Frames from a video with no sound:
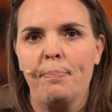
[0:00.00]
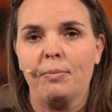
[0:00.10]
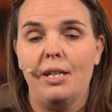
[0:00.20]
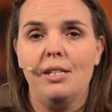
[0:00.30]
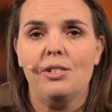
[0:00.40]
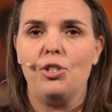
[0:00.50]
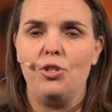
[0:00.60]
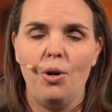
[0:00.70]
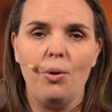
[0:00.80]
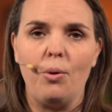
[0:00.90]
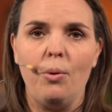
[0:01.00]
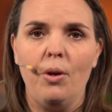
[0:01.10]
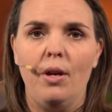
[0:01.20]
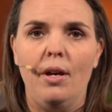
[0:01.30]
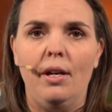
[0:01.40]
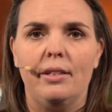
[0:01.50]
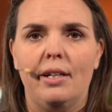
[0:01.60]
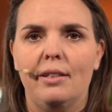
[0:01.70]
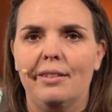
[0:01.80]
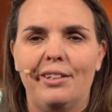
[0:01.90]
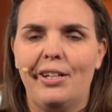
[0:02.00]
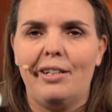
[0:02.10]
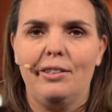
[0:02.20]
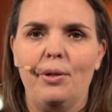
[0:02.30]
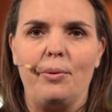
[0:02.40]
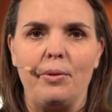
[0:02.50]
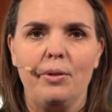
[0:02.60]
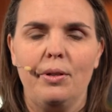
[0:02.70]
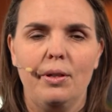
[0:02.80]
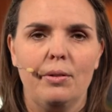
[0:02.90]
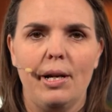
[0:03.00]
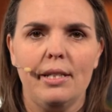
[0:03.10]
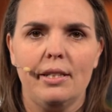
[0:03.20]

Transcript: They need to know that they're not alone, right?